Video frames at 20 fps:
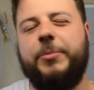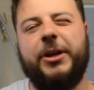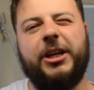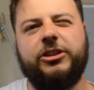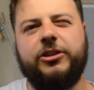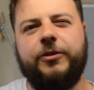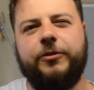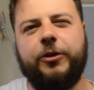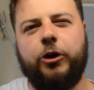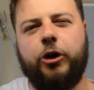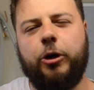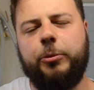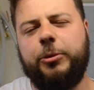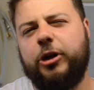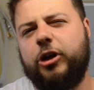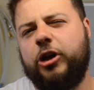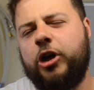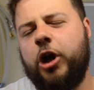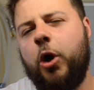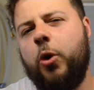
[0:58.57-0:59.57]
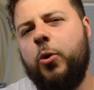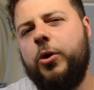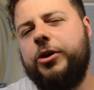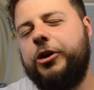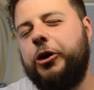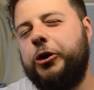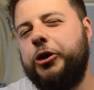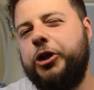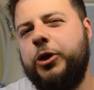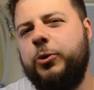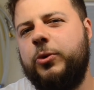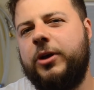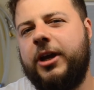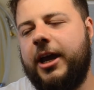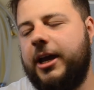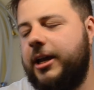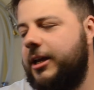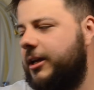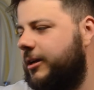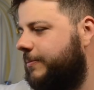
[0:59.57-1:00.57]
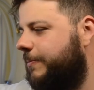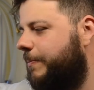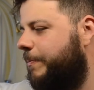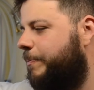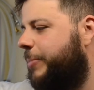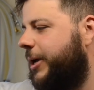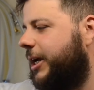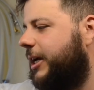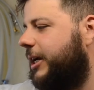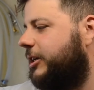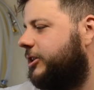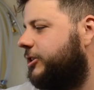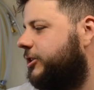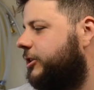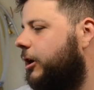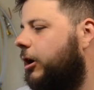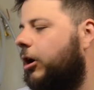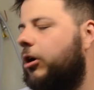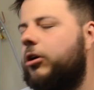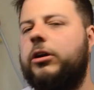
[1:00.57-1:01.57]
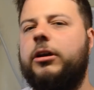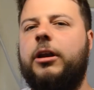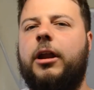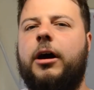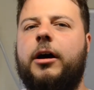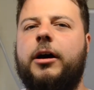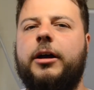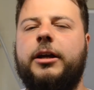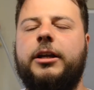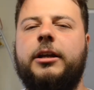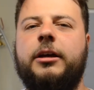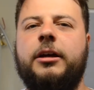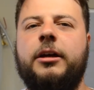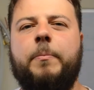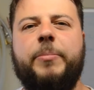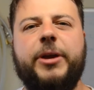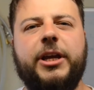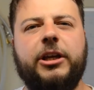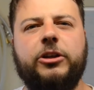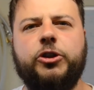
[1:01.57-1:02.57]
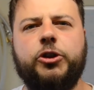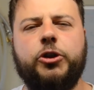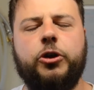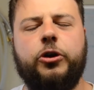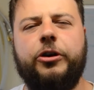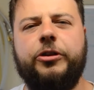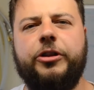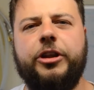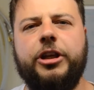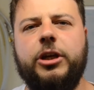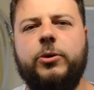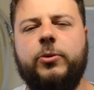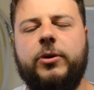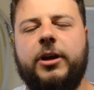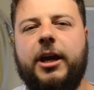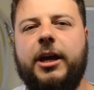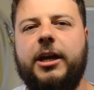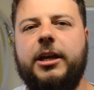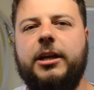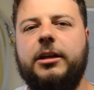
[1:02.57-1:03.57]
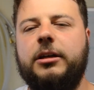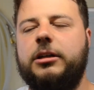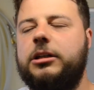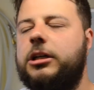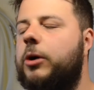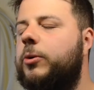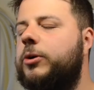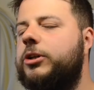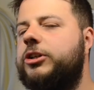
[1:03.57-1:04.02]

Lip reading: BeersOfEurope.co.uk, biggest online beer store in the UK. Go